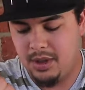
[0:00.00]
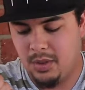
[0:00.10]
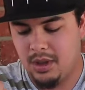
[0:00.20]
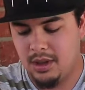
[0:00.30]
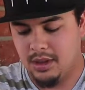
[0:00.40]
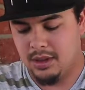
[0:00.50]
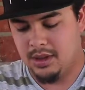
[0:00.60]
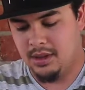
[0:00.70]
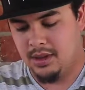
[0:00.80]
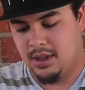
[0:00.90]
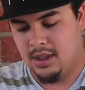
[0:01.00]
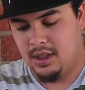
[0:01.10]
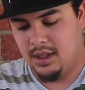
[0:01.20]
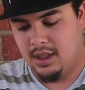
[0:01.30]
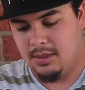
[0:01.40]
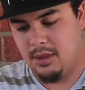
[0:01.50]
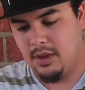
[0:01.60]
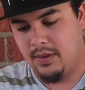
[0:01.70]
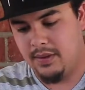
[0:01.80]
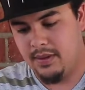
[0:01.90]
in the world to
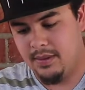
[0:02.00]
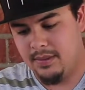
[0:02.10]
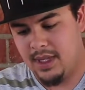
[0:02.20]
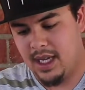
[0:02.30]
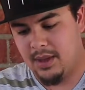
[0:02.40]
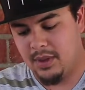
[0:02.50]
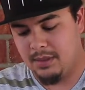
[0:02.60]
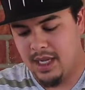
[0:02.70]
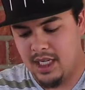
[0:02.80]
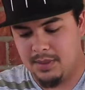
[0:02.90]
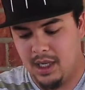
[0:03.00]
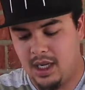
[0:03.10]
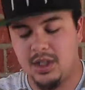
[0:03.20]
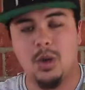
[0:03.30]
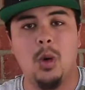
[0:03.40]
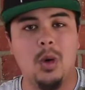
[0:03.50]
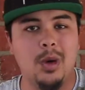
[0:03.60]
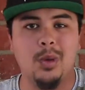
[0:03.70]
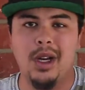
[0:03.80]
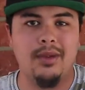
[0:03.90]
move the hand with a matchbox
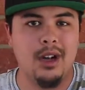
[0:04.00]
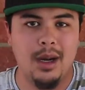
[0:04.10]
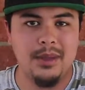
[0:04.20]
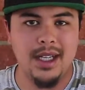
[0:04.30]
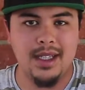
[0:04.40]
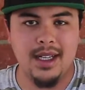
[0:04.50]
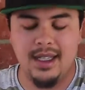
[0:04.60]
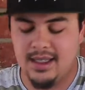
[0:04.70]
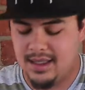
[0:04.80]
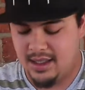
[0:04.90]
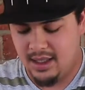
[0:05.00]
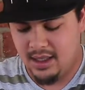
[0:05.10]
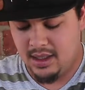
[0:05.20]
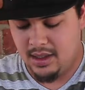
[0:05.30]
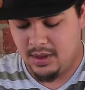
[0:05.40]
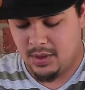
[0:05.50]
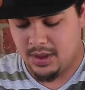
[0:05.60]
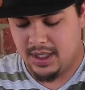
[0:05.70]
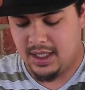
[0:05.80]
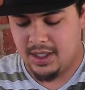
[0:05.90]
or whatever object it is
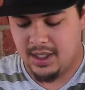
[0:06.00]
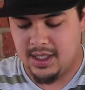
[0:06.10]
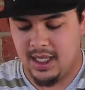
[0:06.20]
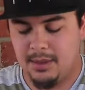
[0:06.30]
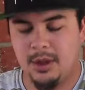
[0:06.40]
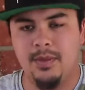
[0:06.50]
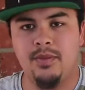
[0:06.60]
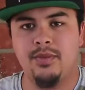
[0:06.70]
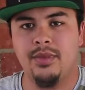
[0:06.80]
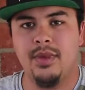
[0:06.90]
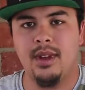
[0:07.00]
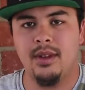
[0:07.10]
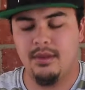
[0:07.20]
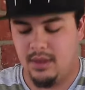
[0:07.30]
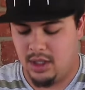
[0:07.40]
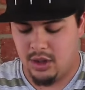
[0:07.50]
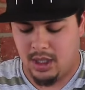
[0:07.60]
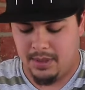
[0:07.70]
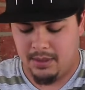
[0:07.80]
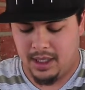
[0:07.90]
towards the edge of the table and
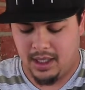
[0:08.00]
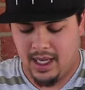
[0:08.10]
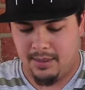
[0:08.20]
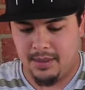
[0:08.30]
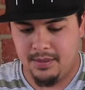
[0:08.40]
drop it in my lap.